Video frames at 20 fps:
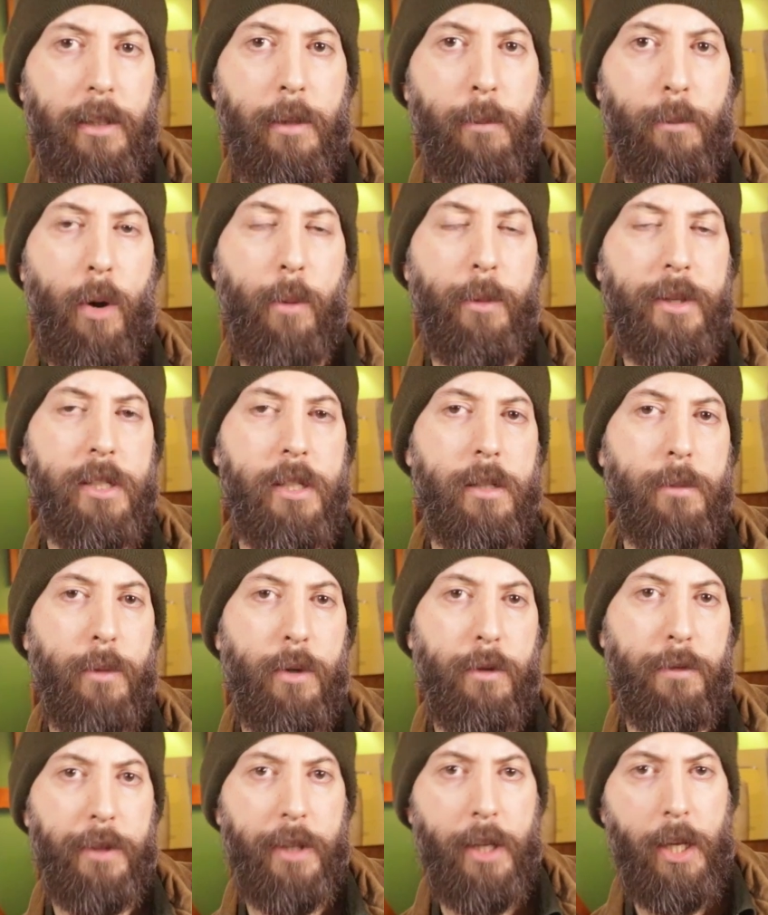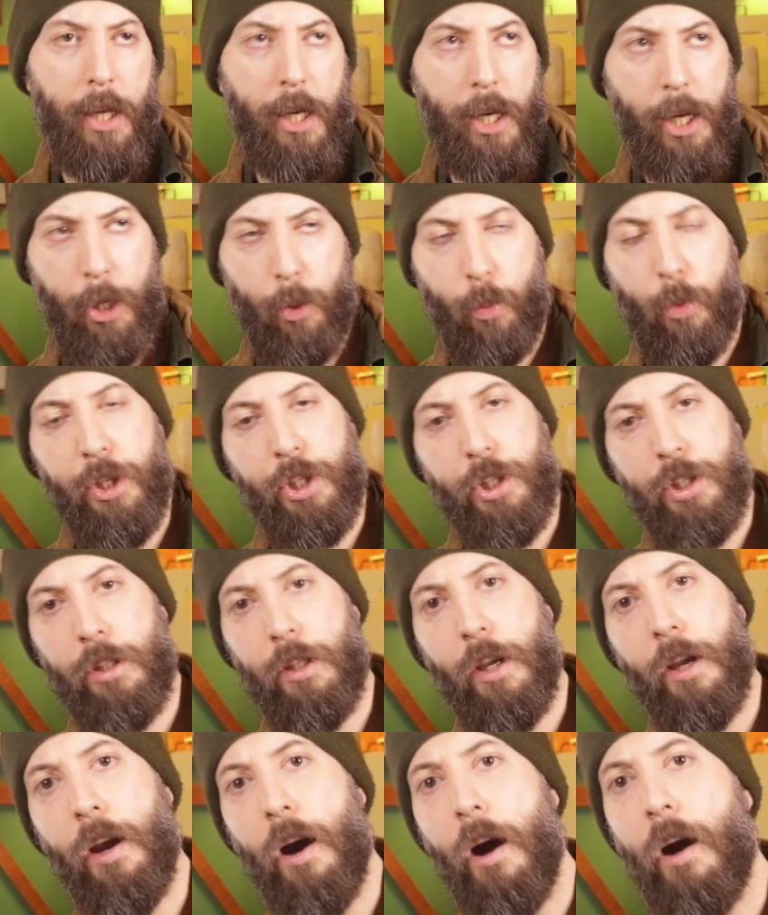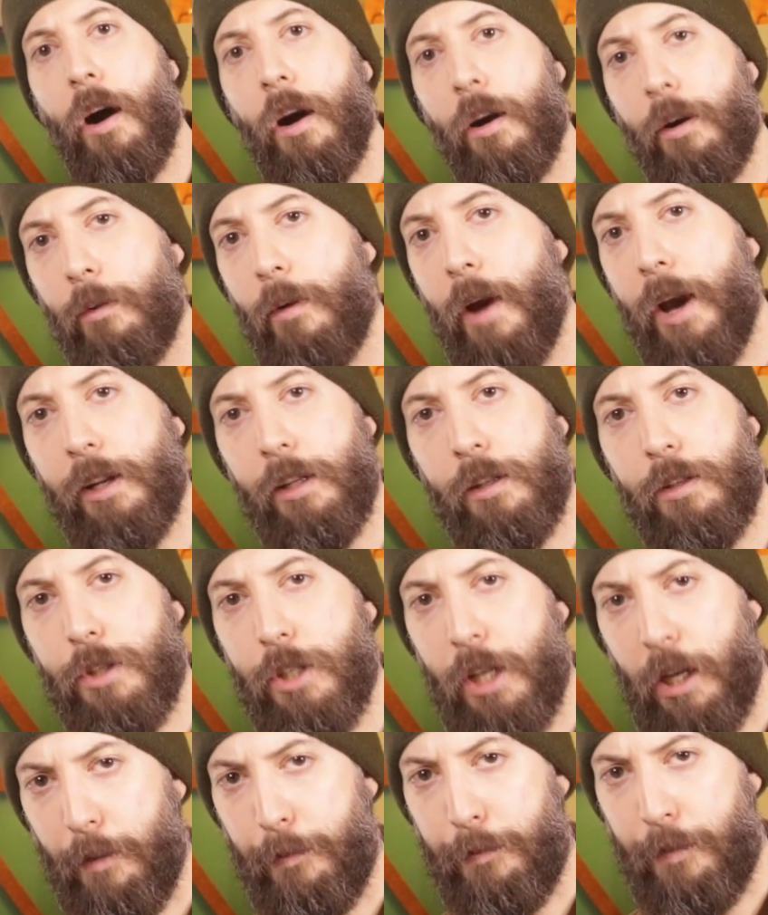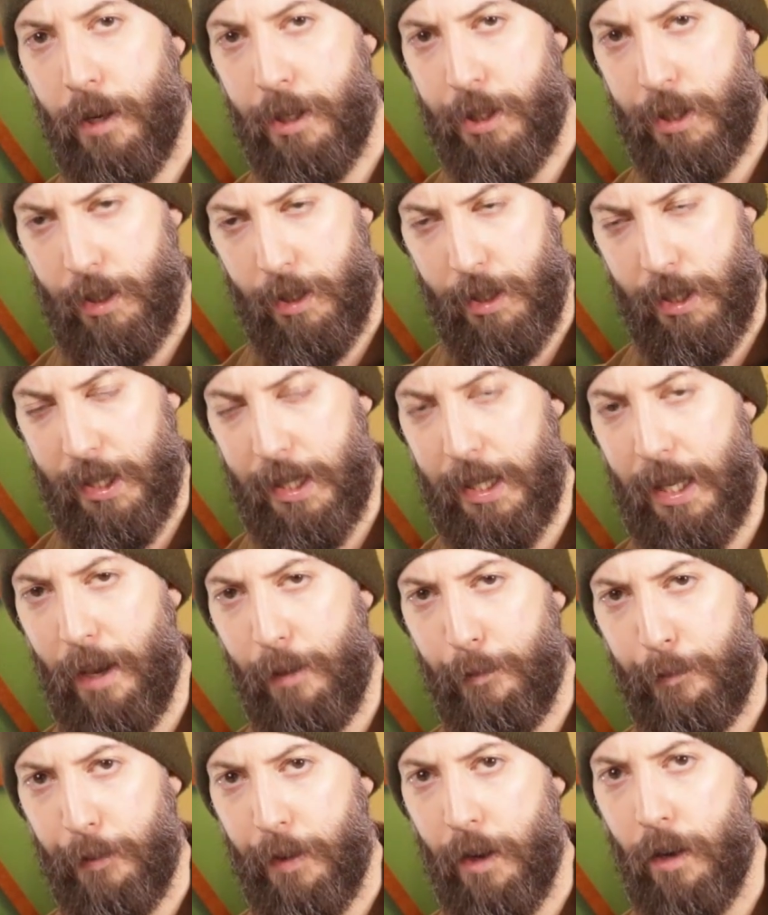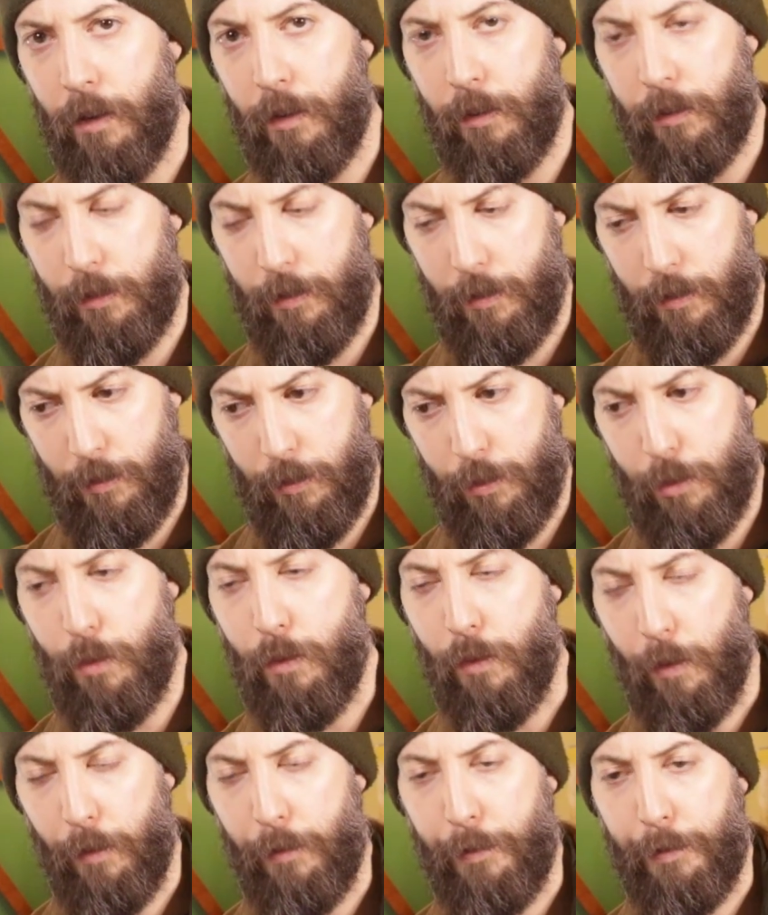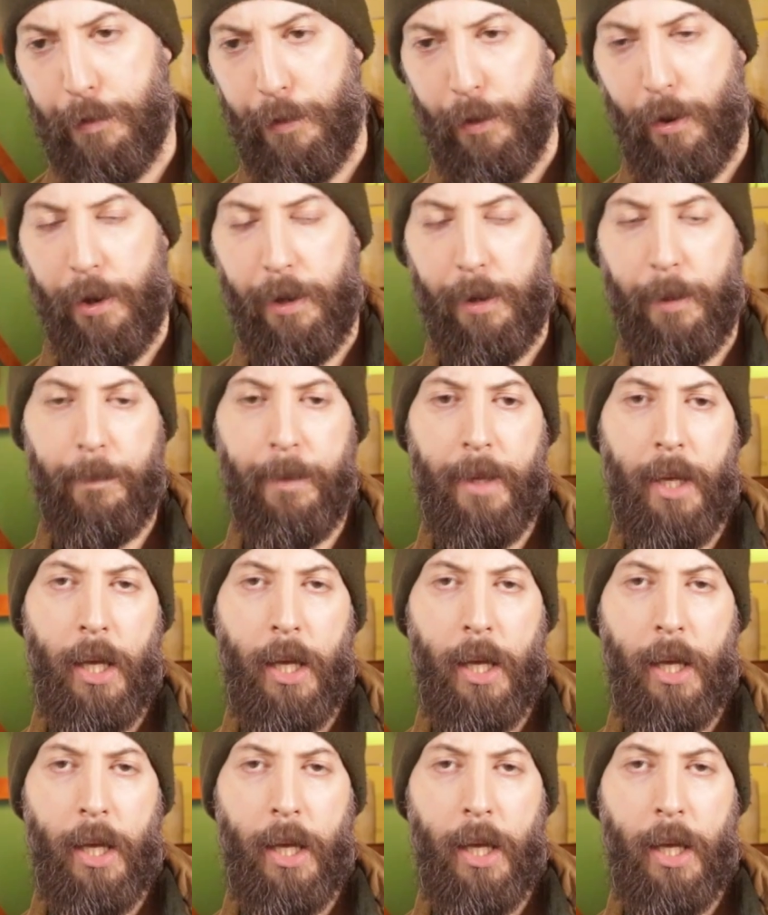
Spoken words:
moment in the movie in which they are ready to sacrifice a slave girl to Freyr.